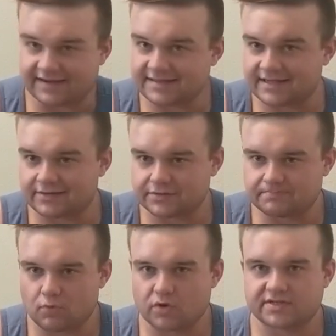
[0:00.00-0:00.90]
Like I said,
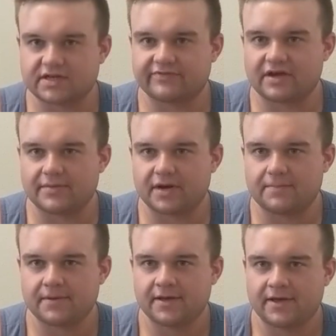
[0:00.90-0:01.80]
there's more stuff
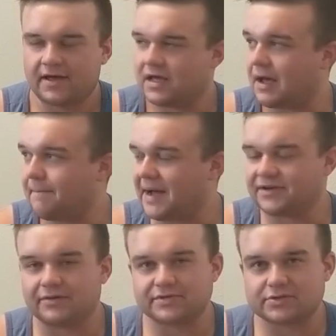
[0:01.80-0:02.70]
coming up. I'm
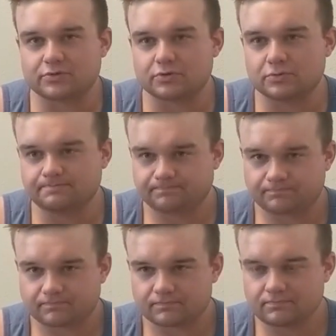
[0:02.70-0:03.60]
about done with school,
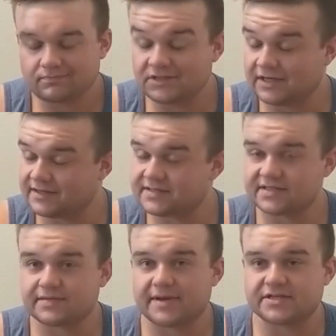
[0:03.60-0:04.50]
at
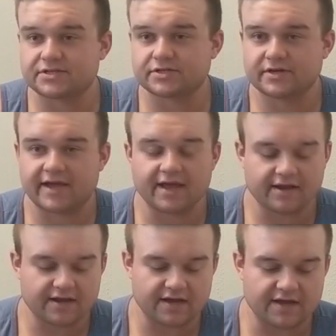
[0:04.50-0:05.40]
least this semester,
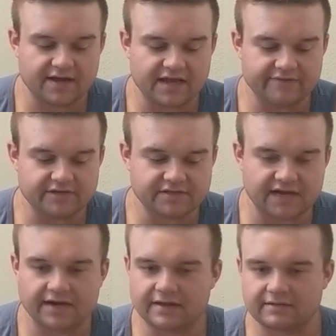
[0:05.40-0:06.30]
and
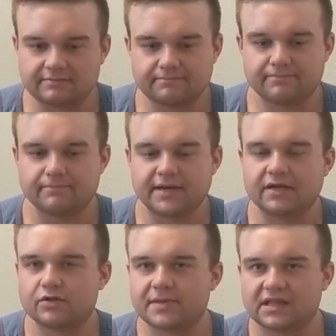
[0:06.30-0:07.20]
Navy's kind of
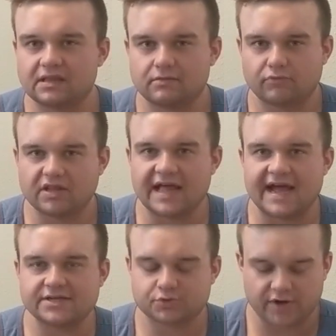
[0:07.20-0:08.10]
being a little bit
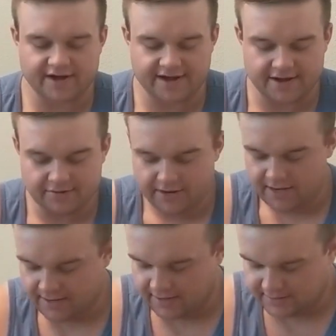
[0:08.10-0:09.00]
relaxed right
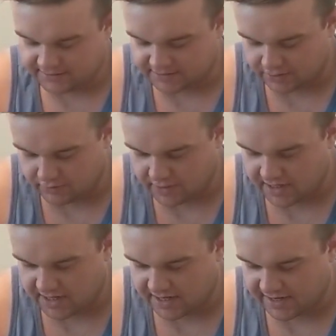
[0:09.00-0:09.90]
now.
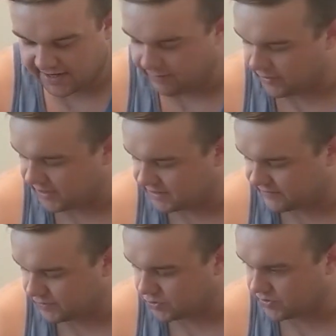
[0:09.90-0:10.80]
So
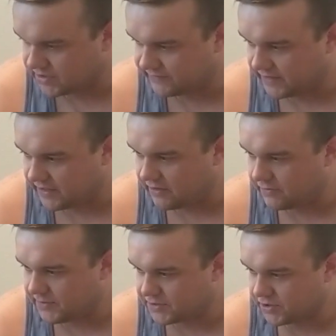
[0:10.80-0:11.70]
anyways, if you enjoyed this
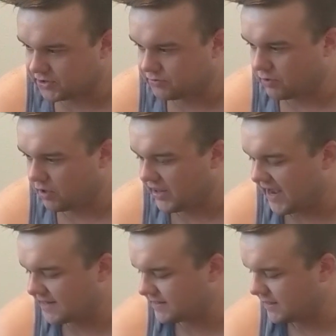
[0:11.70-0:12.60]
video, be sure to do
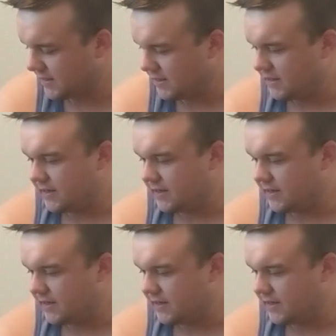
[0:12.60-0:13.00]
all that.